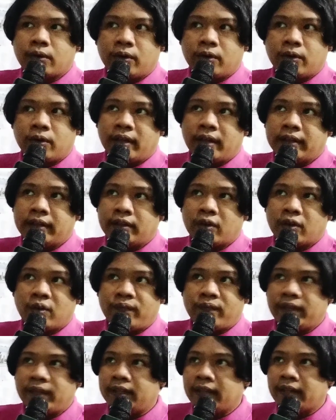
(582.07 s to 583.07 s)
the
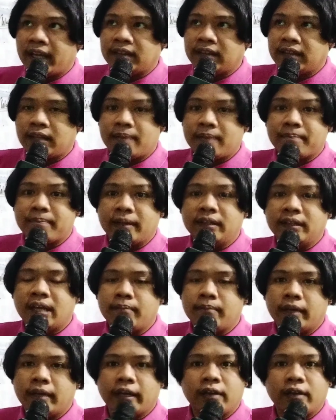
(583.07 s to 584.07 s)
COVID-19
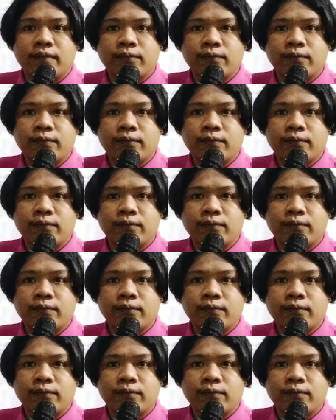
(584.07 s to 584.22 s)
pandemic,